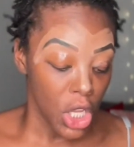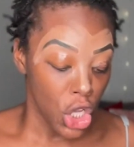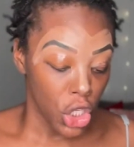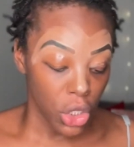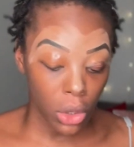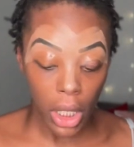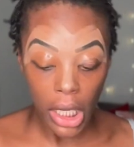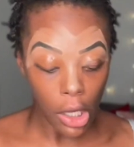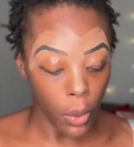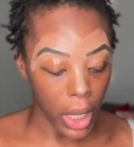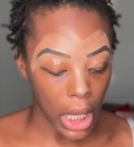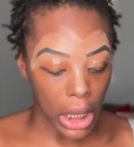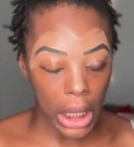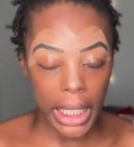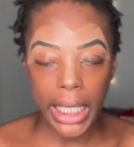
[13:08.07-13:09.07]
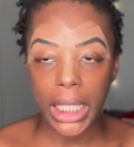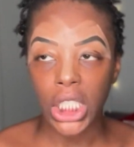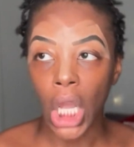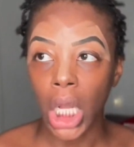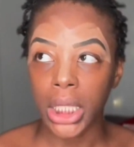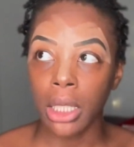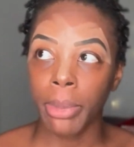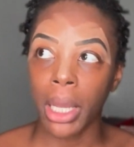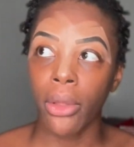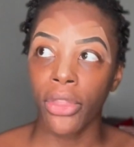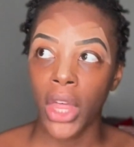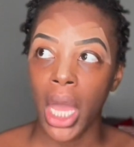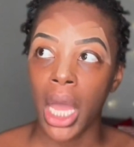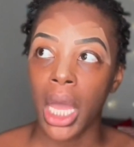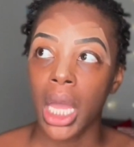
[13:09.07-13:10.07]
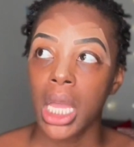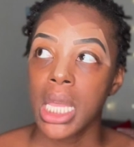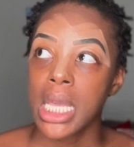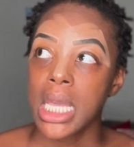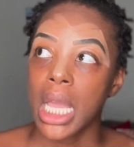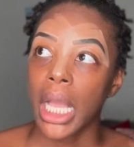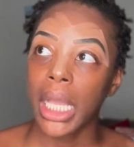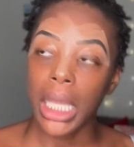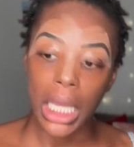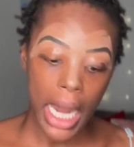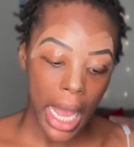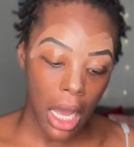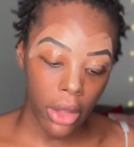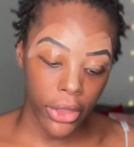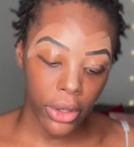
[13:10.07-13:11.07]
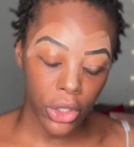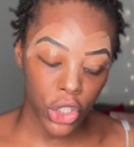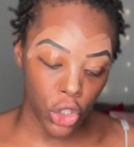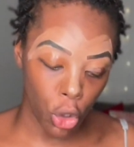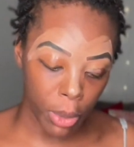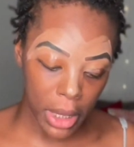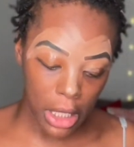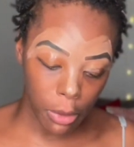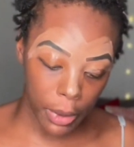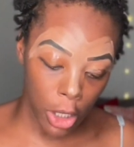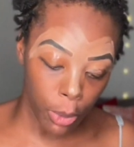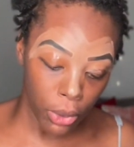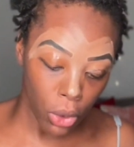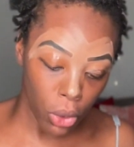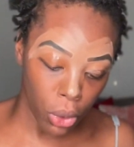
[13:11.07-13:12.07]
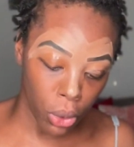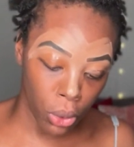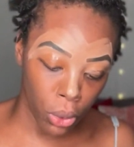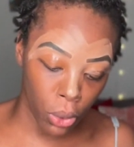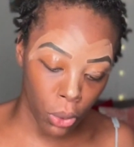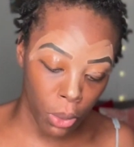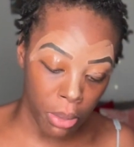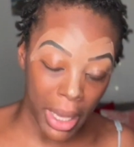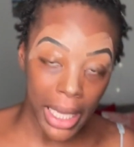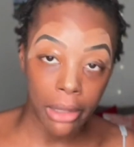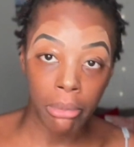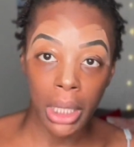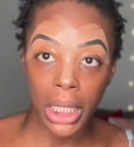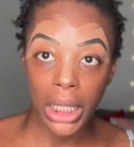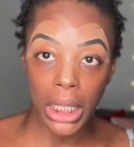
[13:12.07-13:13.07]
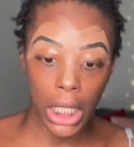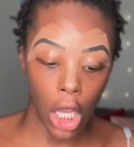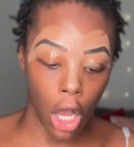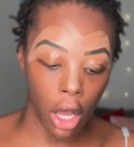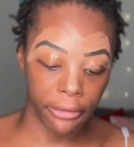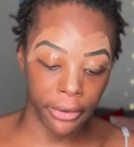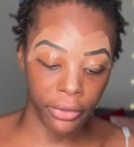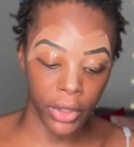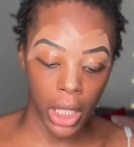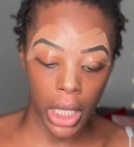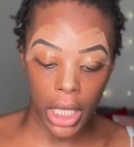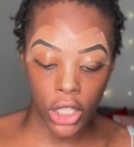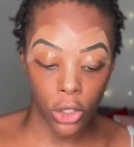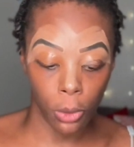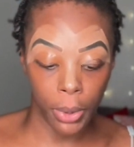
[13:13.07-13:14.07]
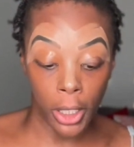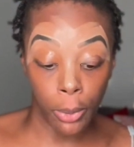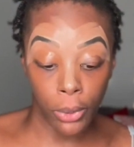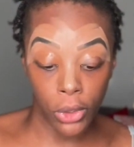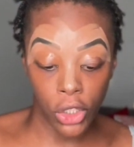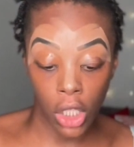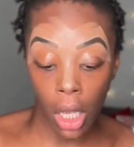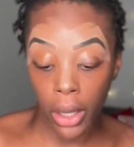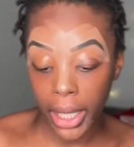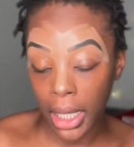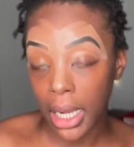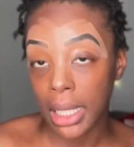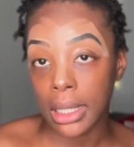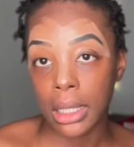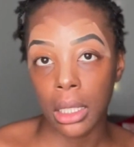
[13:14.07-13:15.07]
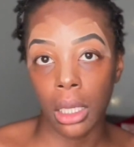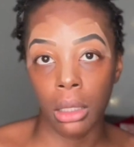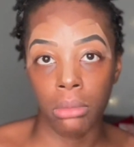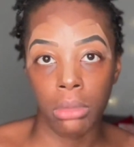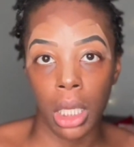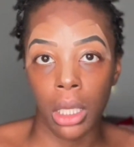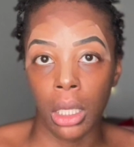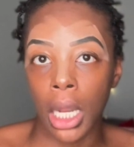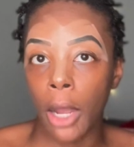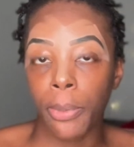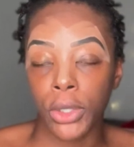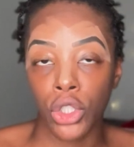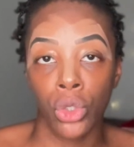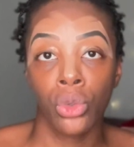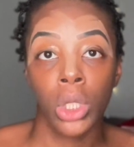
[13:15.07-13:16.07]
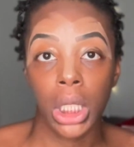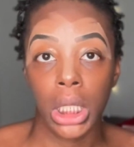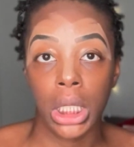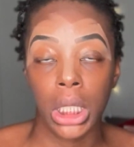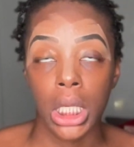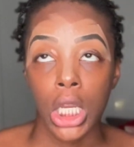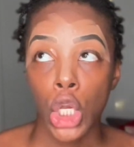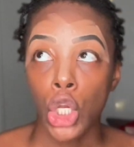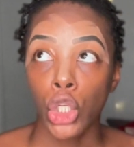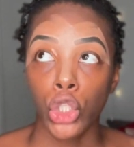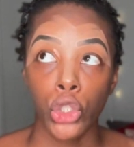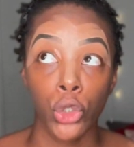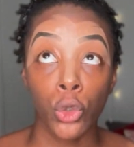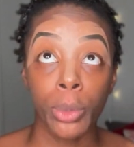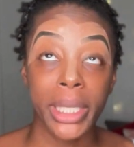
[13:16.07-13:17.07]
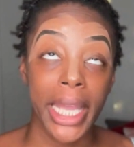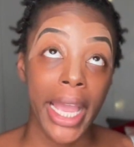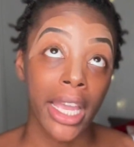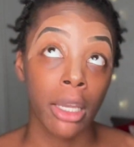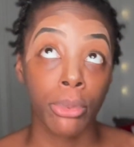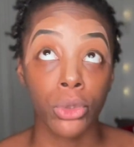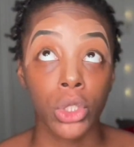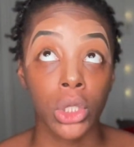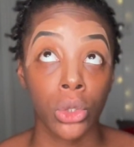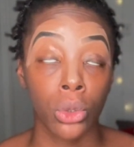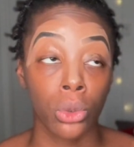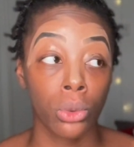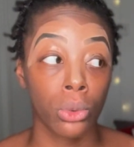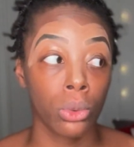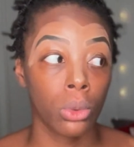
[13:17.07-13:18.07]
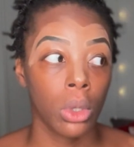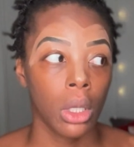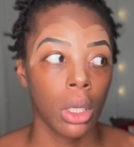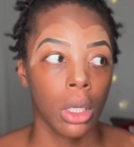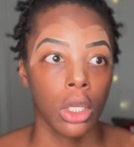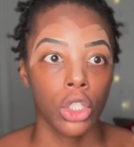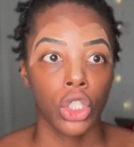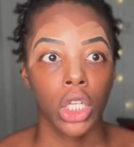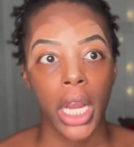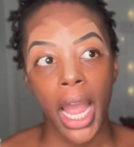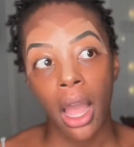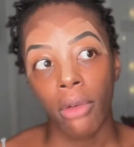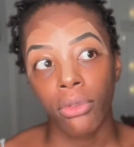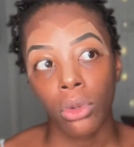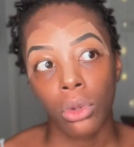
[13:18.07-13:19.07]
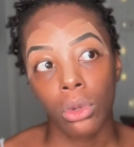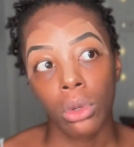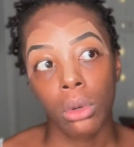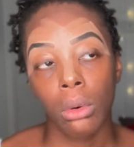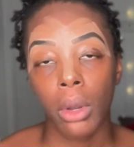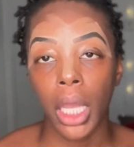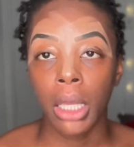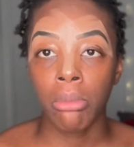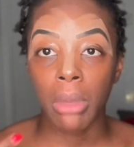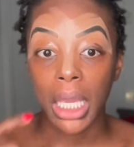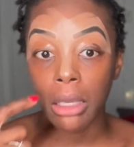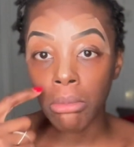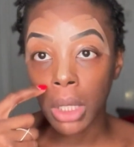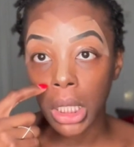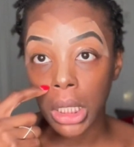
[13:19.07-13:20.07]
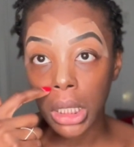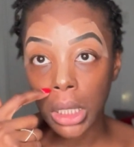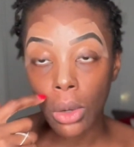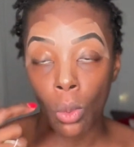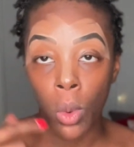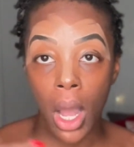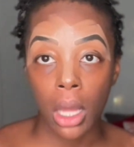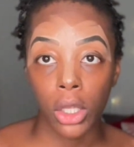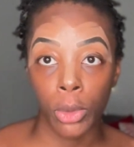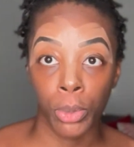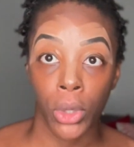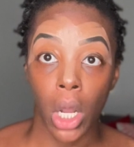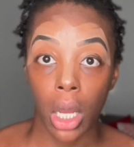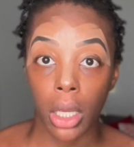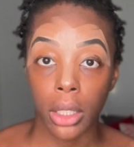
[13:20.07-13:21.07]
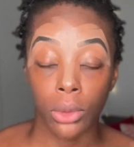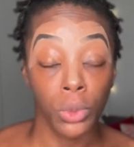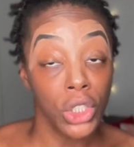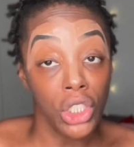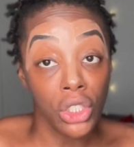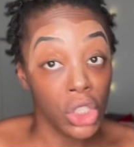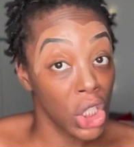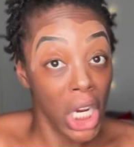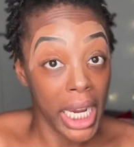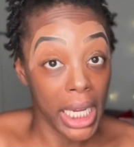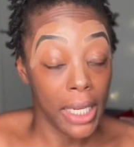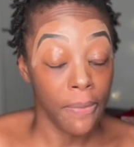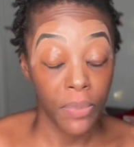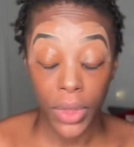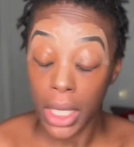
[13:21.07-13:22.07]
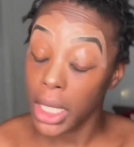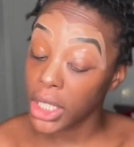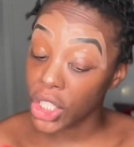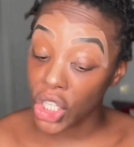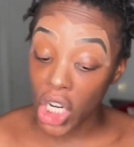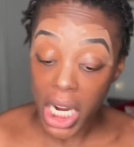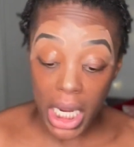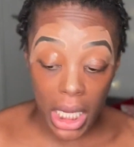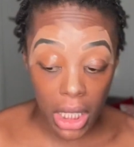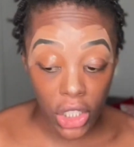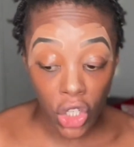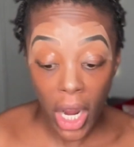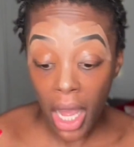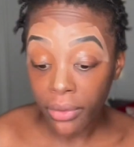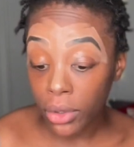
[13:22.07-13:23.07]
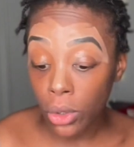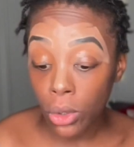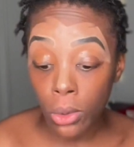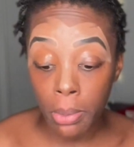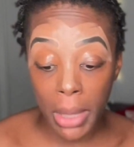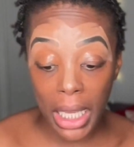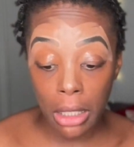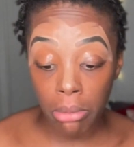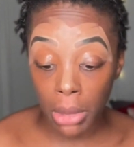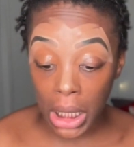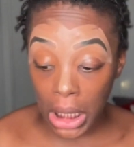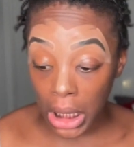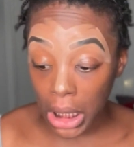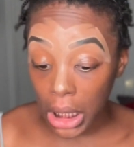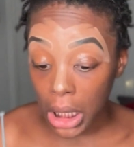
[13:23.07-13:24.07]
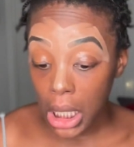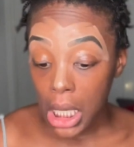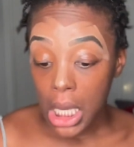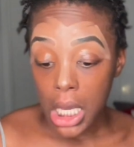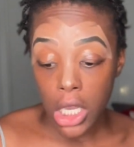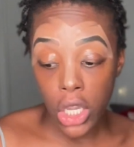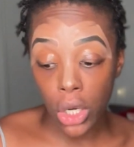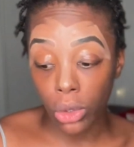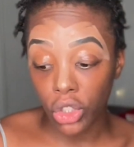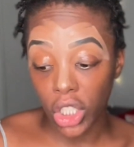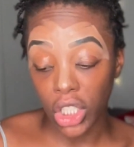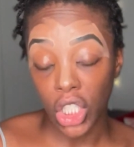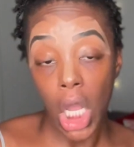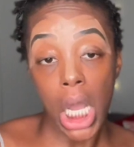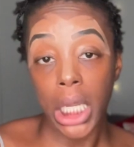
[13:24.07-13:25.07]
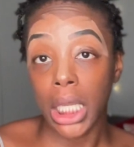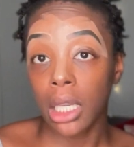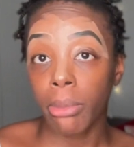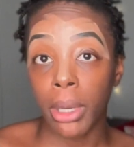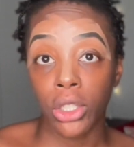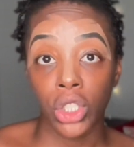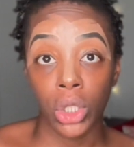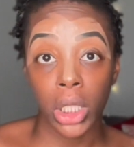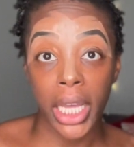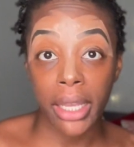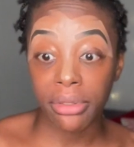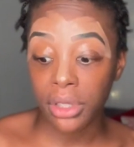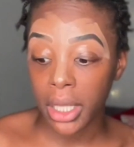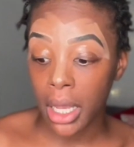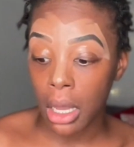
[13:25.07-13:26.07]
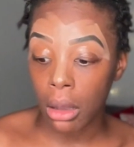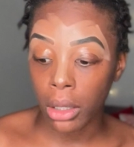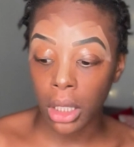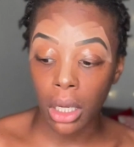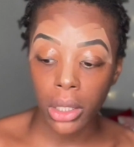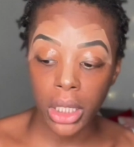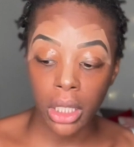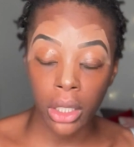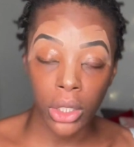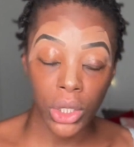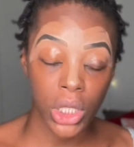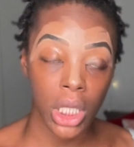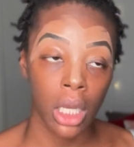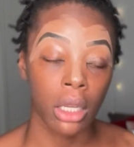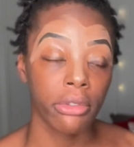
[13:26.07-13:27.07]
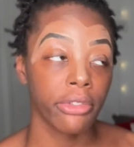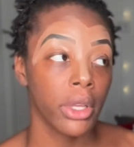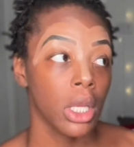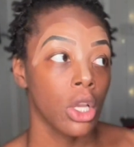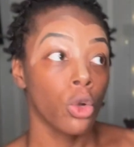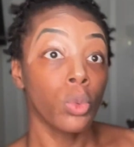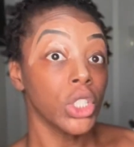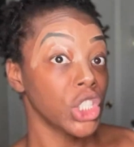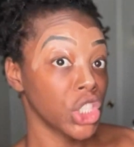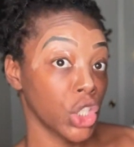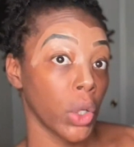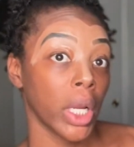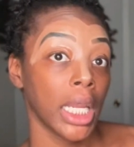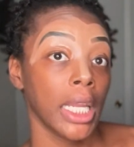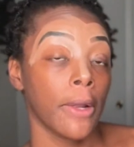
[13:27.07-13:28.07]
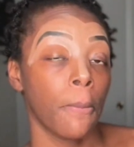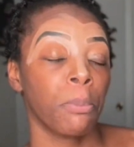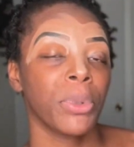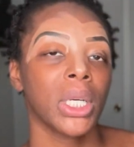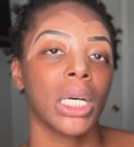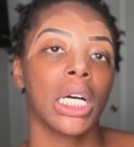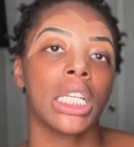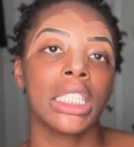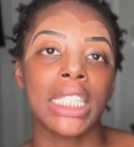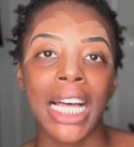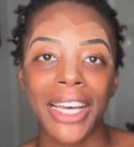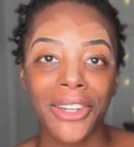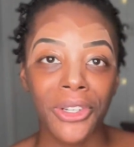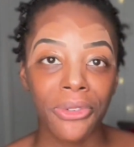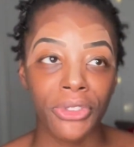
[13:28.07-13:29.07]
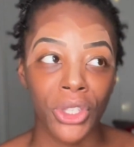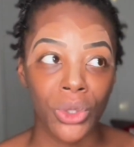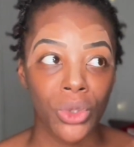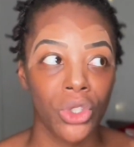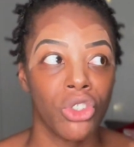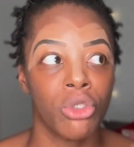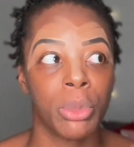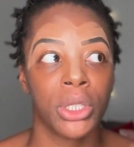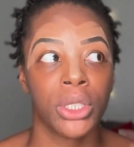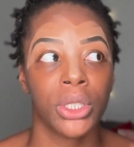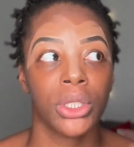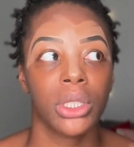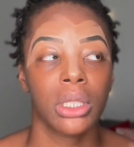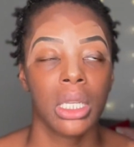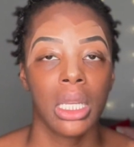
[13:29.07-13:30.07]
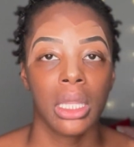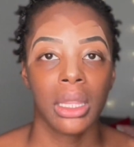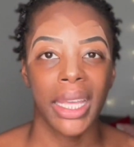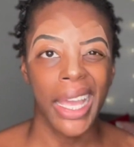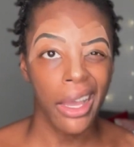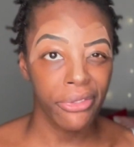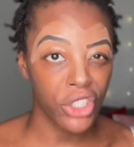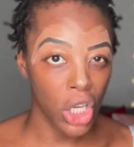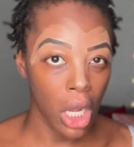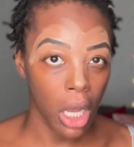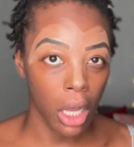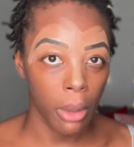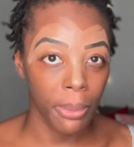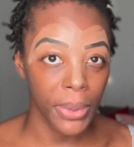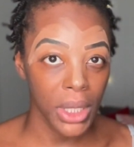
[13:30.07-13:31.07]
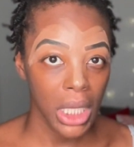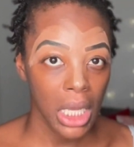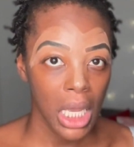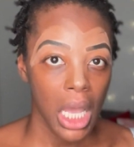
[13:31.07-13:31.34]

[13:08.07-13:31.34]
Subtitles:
So anyway, like he talked about that and how there are so many people who made money off of it. And so people saw it as an opportunity to be able to travel and make money while abroad, which is great. It's great. Travel, make money, you know, just talking about your lifestyle and all this other stuff, which is great. But a lot of YouTubers, they have jobs.